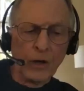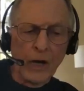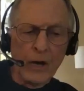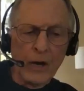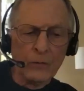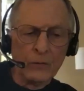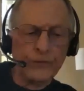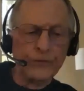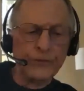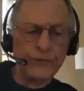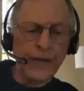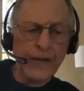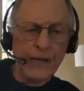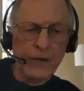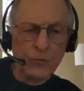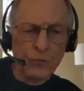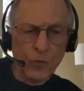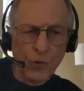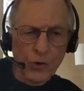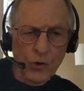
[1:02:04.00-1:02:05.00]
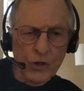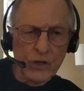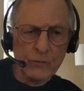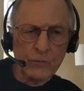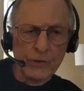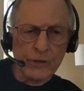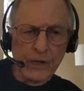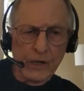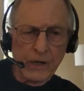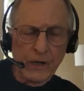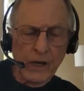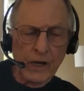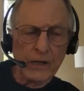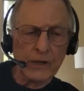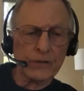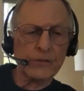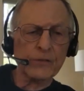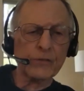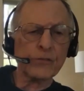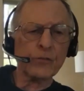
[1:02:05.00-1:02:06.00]
I would say in working with
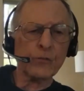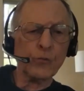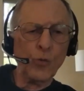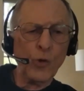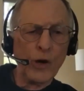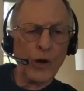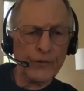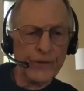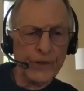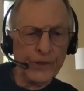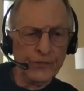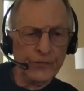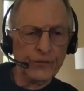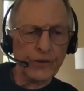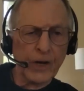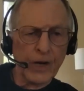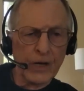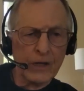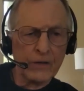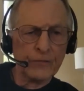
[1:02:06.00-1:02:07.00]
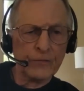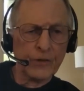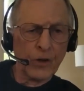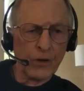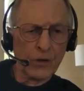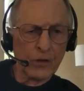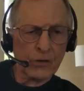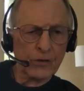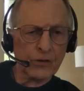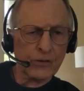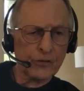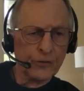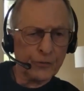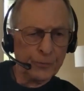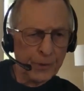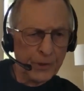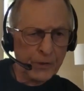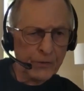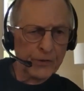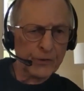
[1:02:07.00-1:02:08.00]
clients where these kind of dark
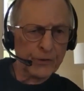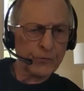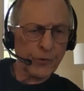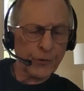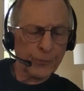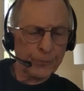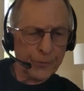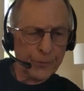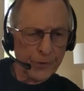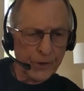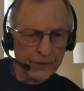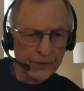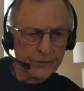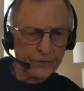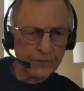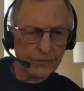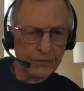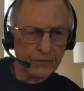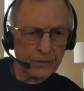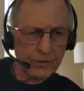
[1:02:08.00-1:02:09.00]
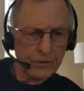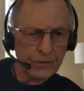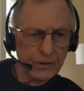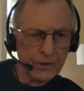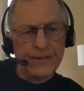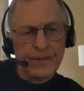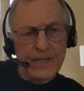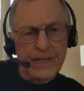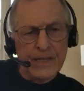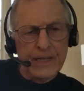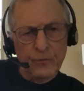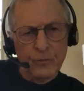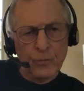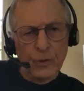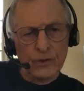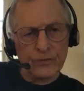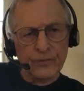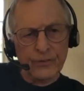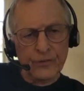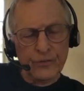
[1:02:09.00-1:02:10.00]
spirits were present, it
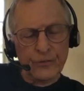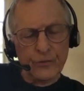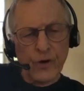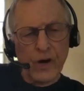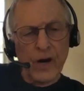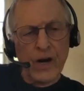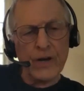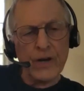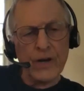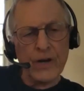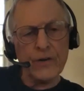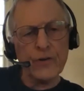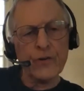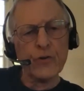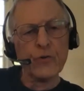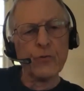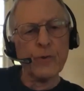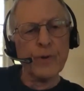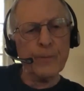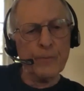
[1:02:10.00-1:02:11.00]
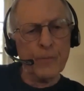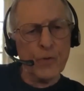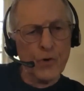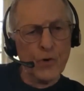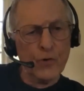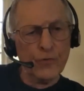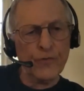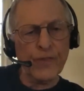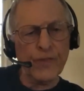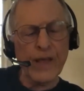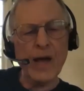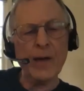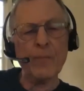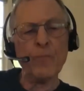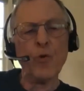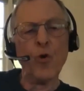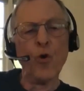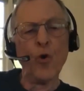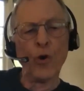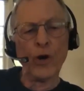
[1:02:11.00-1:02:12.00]
wasn't trying to remove them
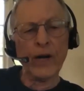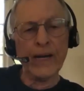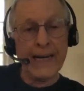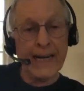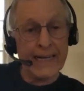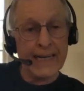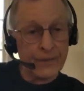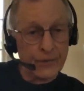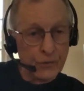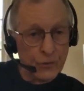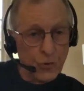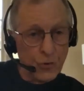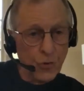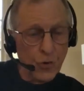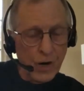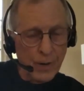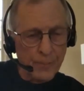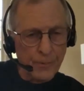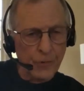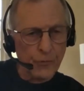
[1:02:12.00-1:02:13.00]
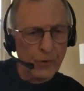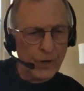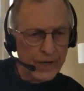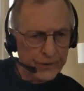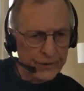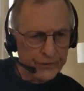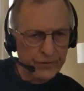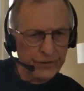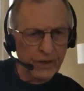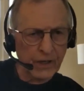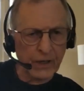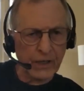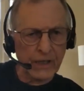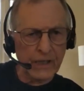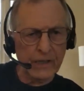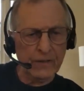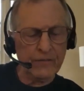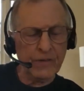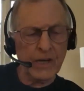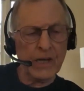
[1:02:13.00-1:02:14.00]
or get their cooperation to
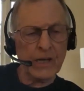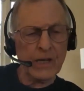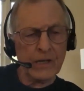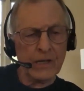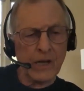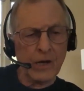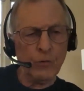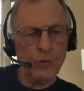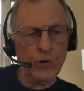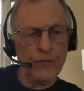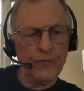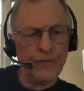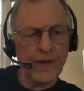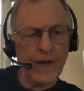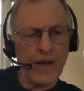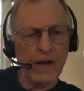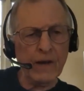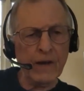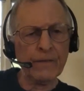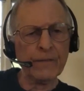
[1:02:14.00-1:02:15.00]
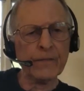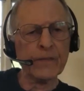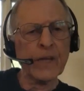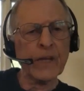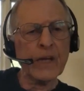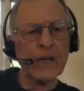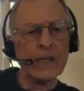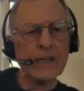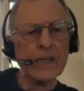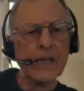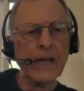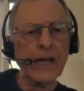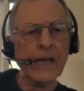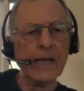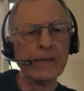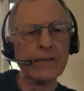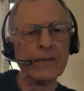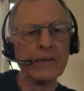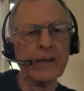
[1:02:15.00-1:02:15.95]
leave that we found that